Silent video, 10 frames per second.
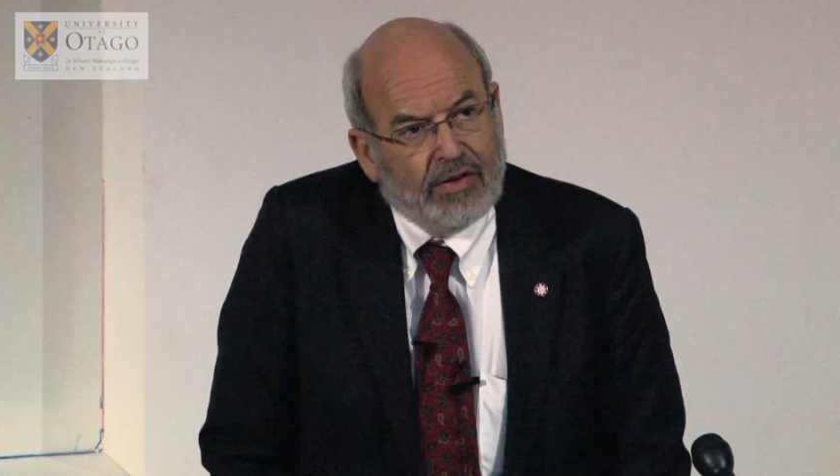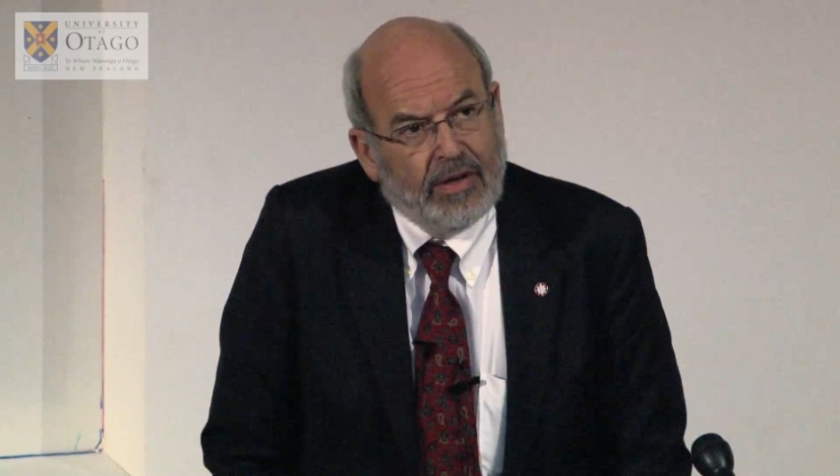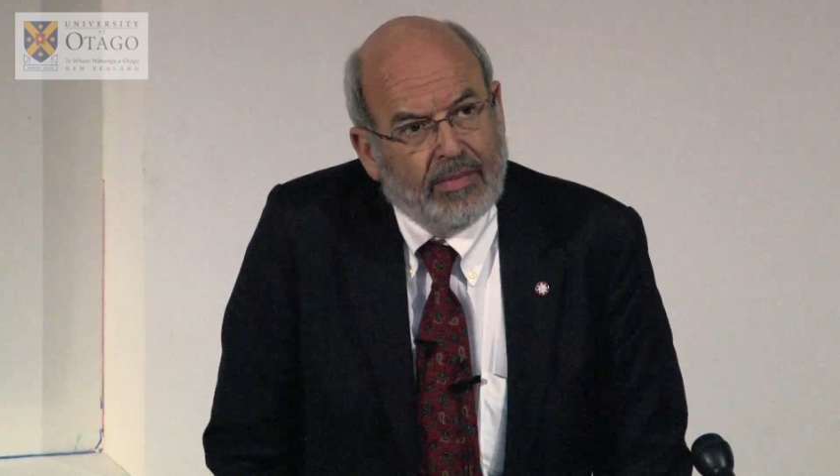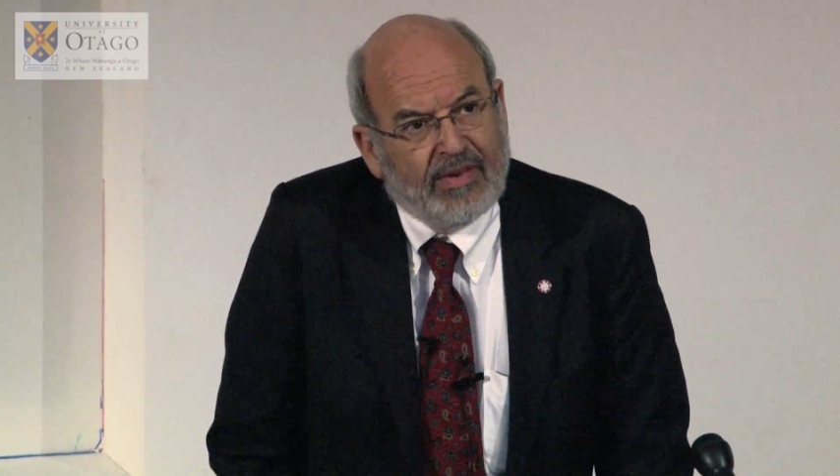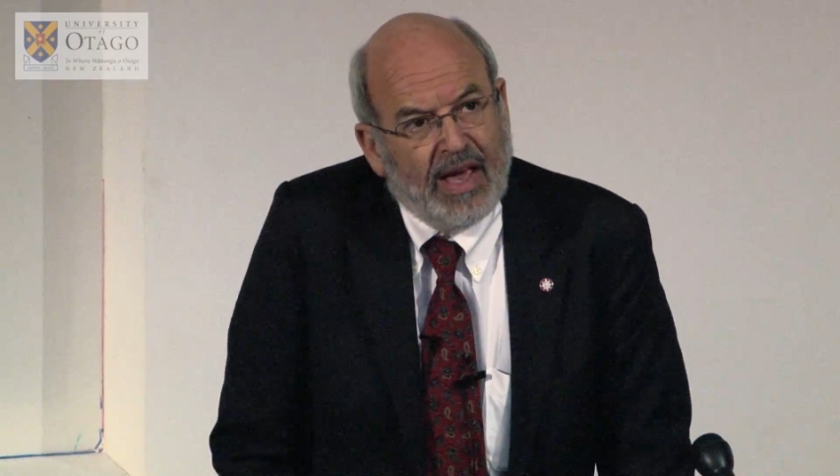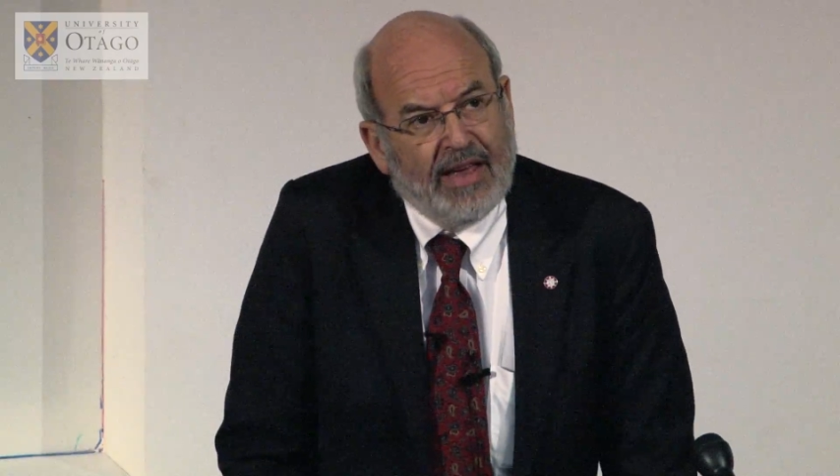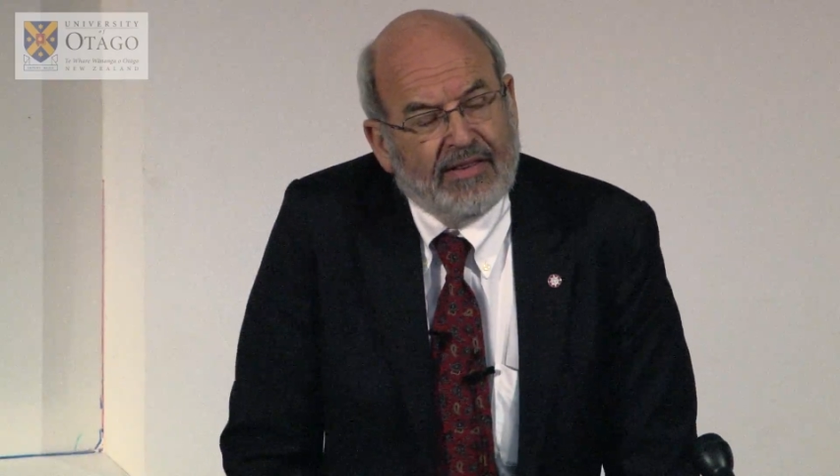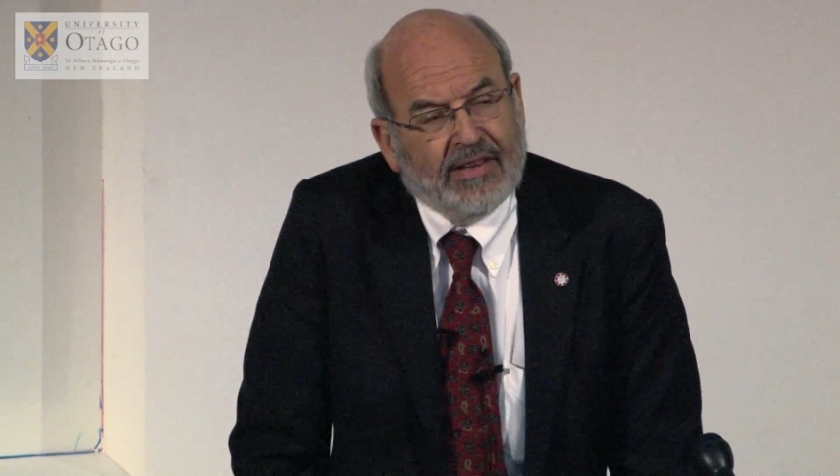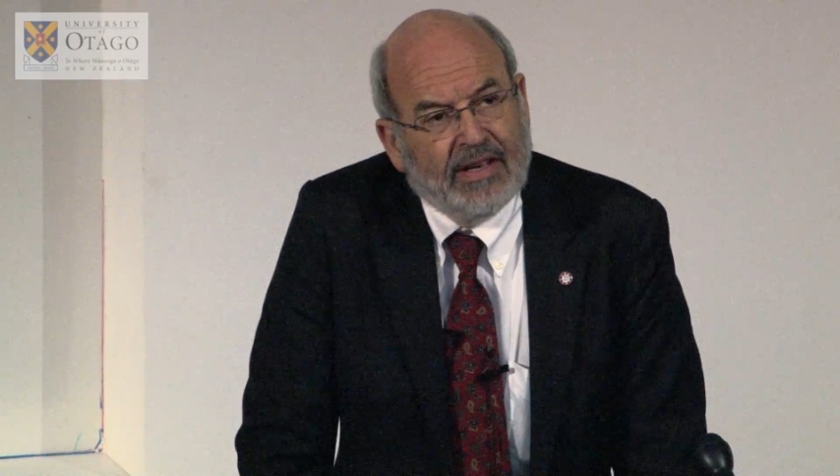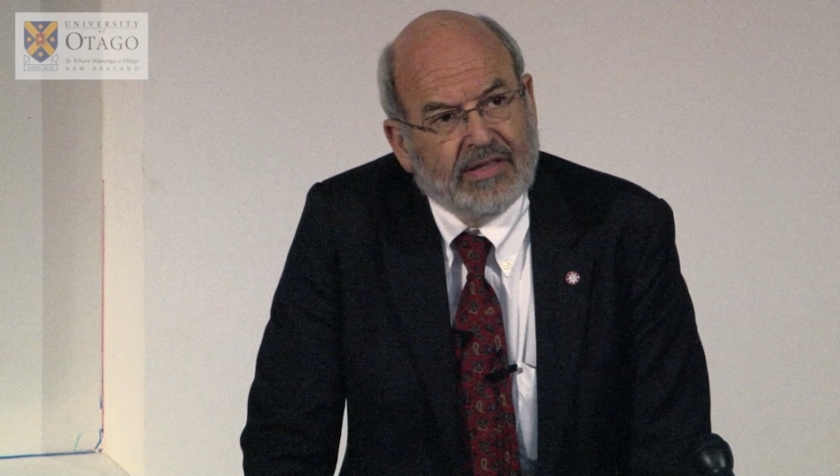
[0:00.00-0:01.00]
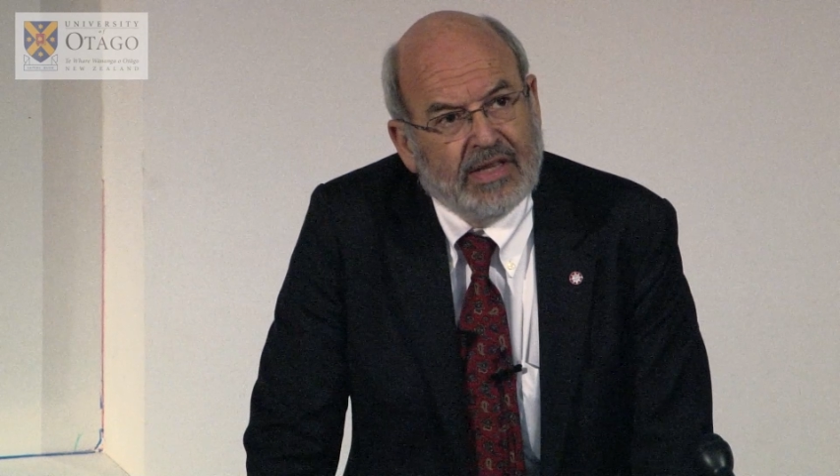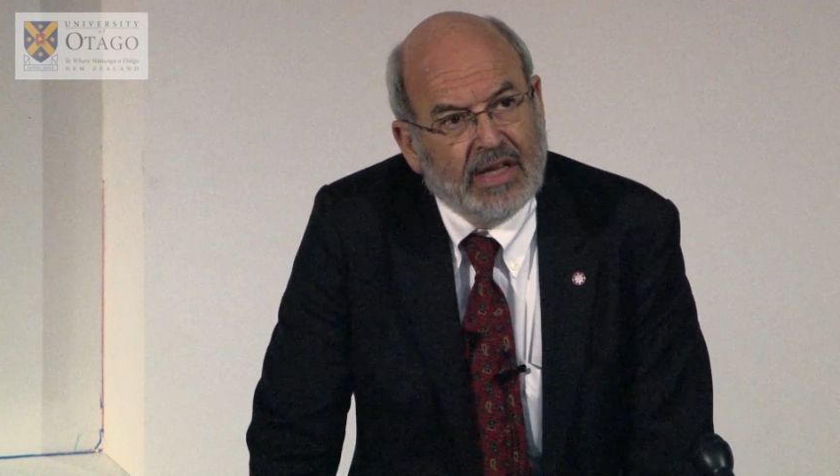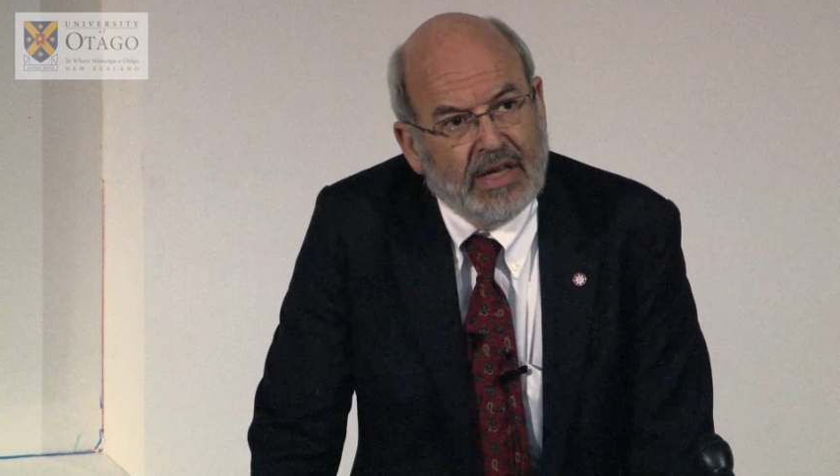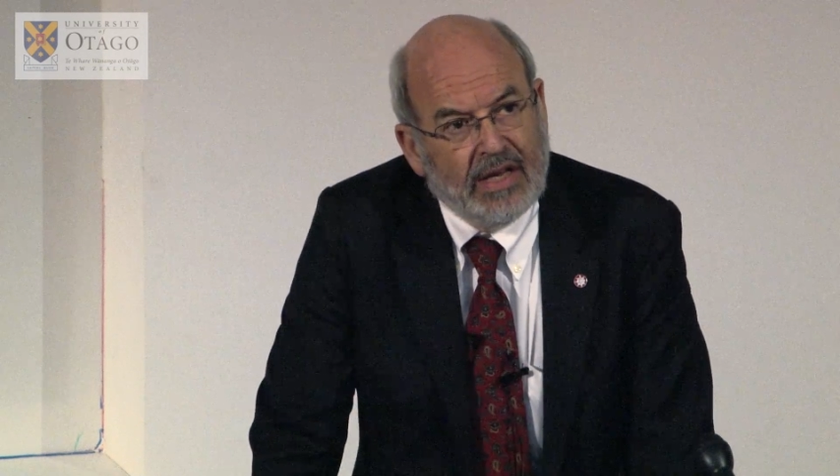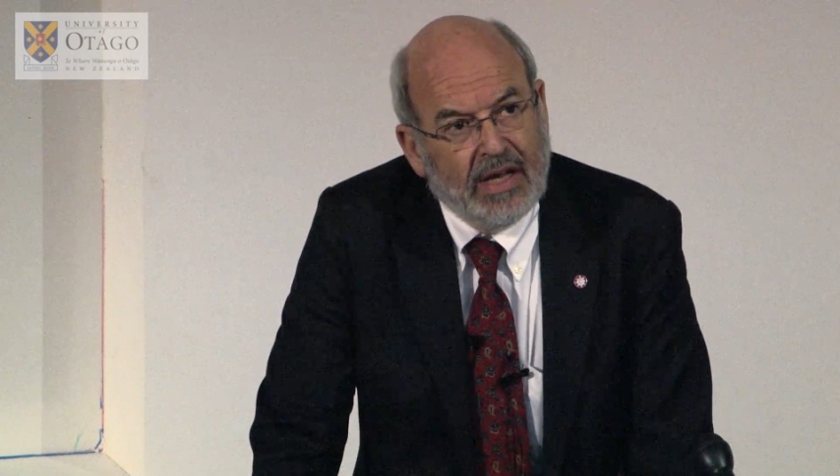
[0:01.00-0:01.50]
terms, as does
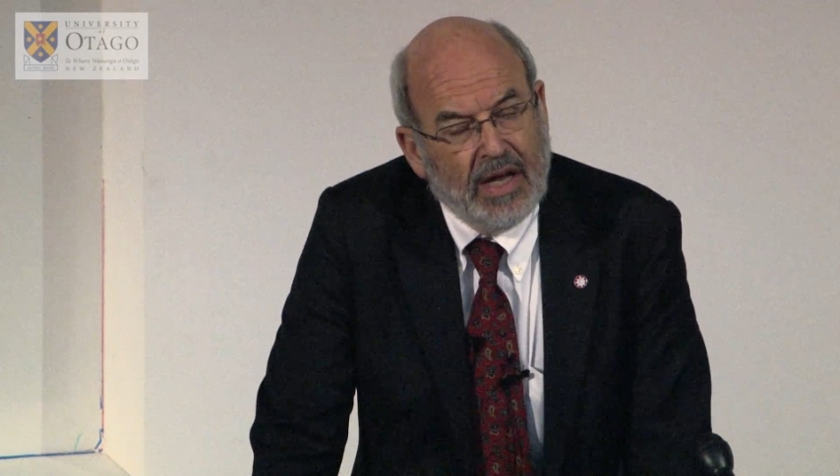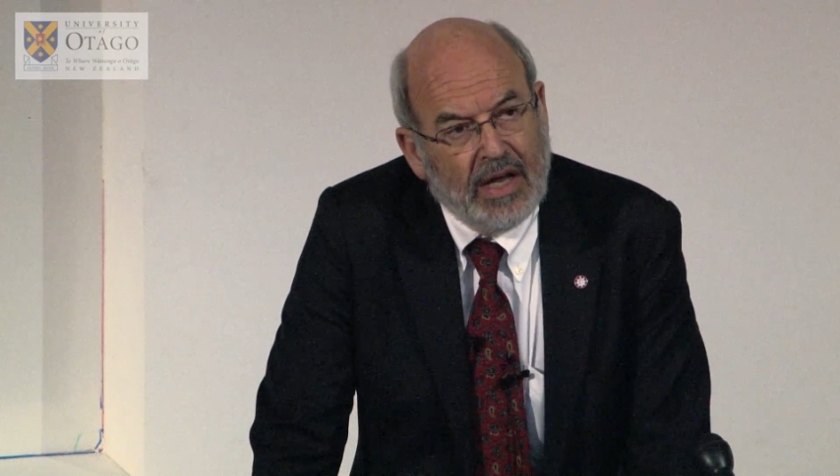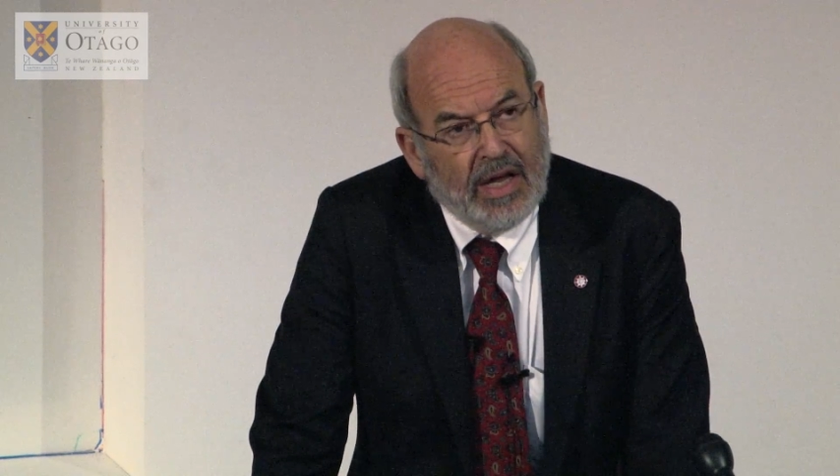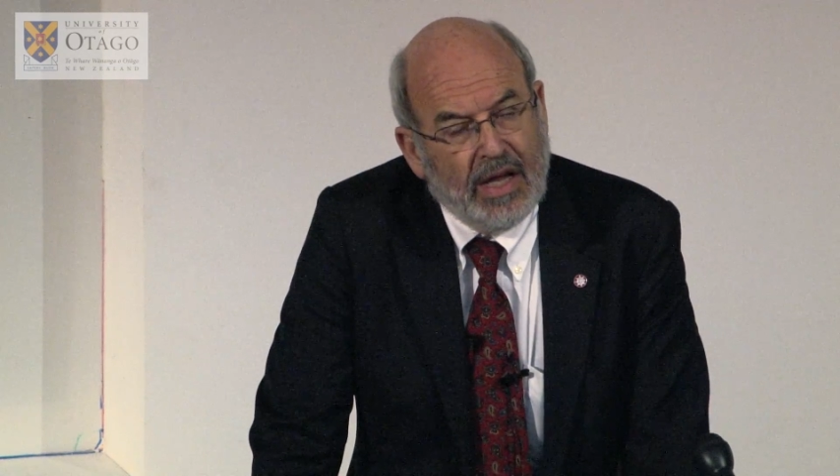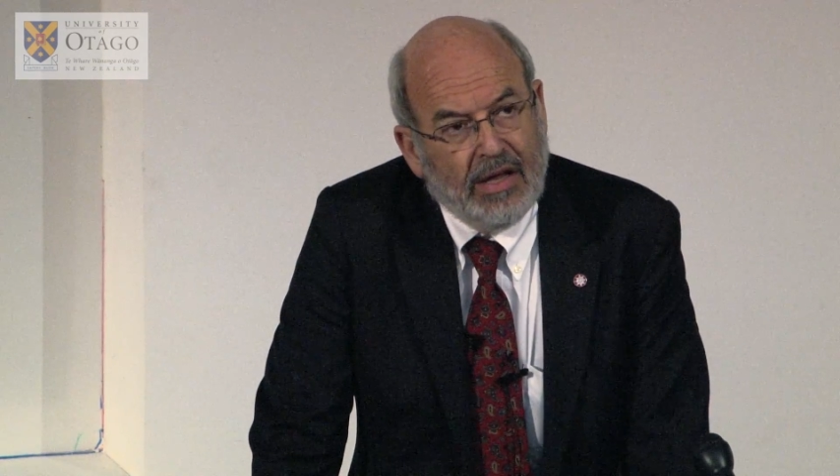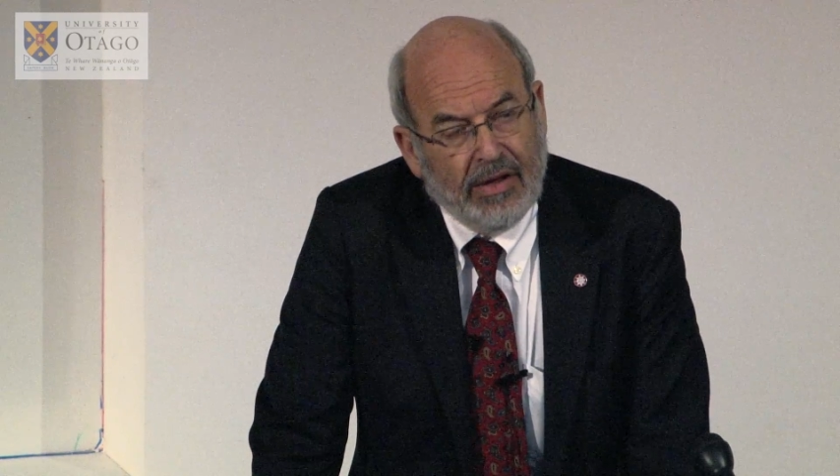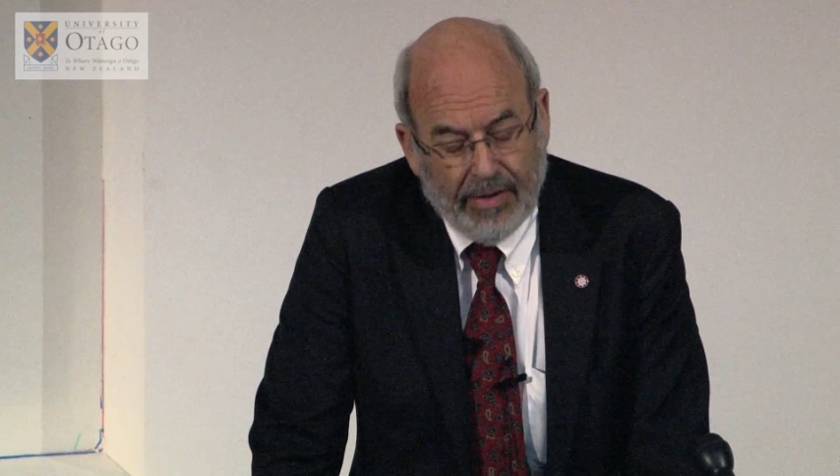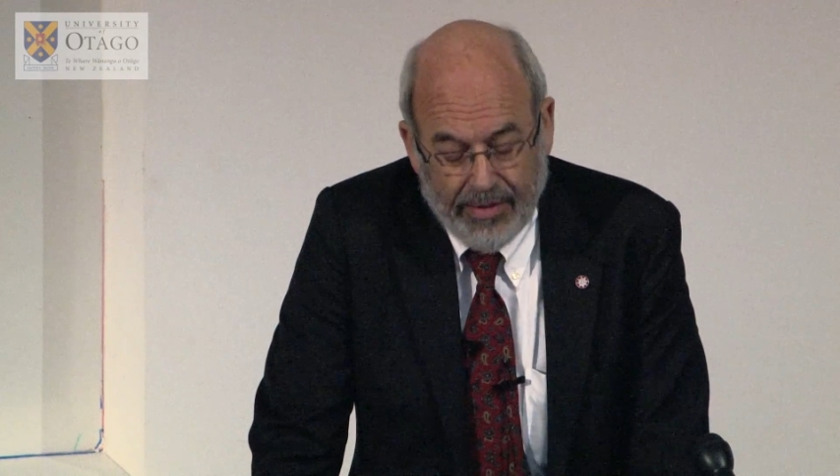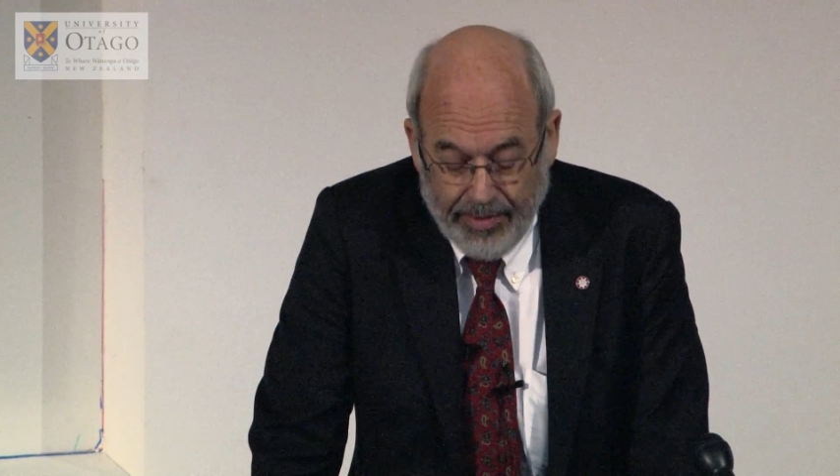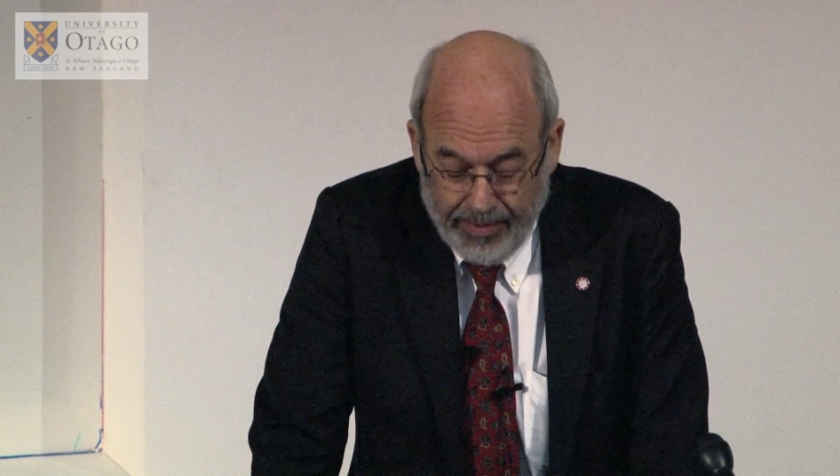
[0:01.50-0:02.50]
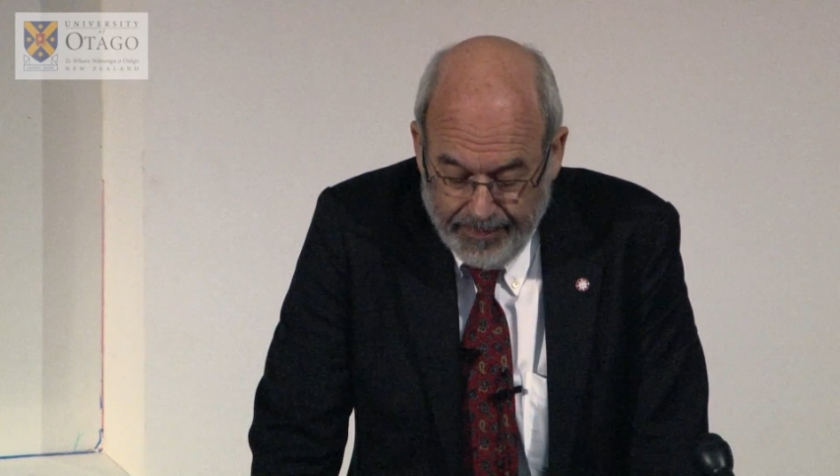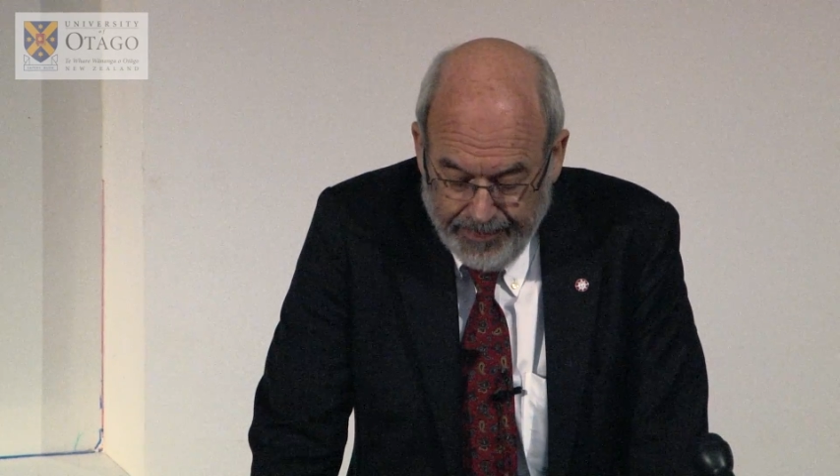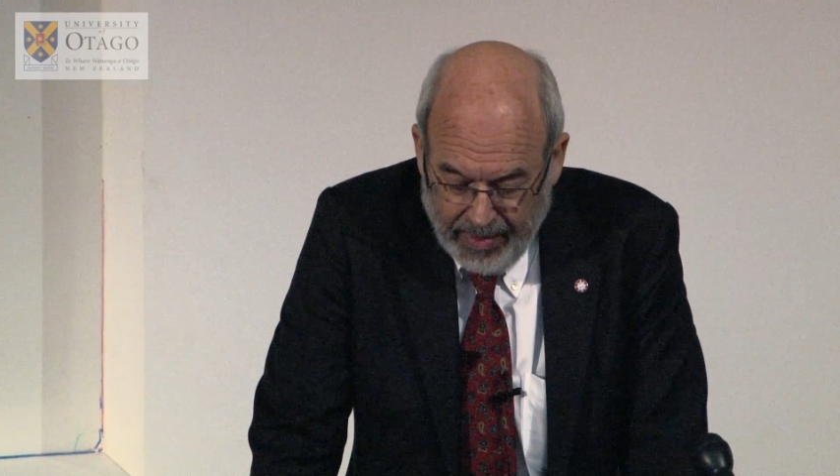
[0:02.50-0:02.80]
the EU,